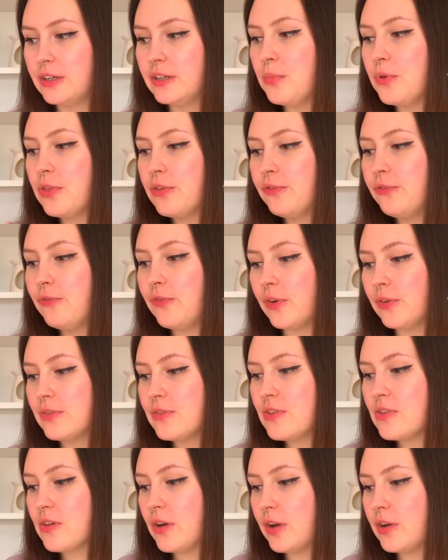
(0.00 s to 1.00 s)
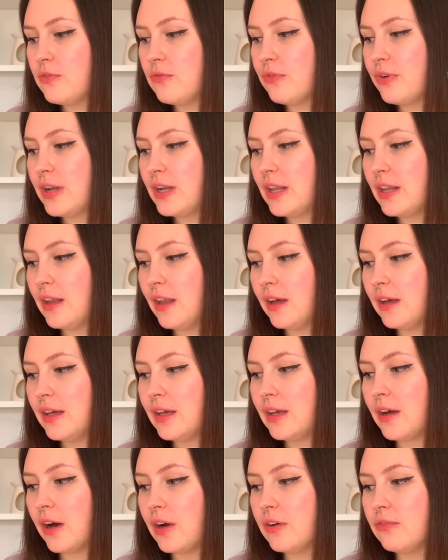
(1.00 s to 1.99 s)
but the fonts I really
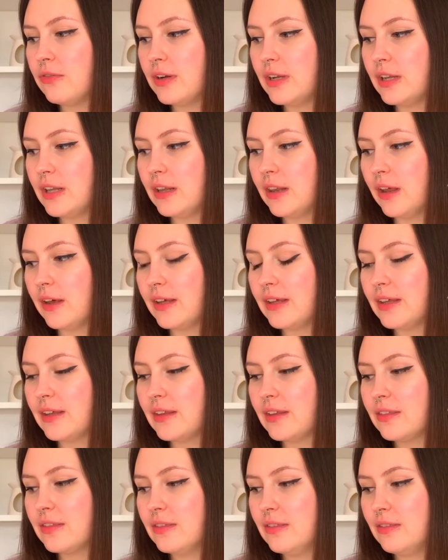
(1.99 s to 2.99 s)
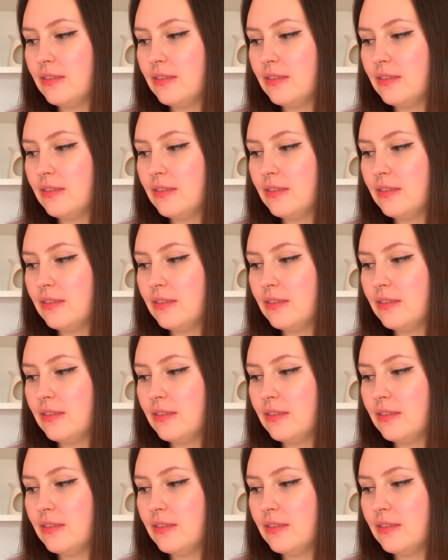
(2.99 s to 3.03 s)
like. I really like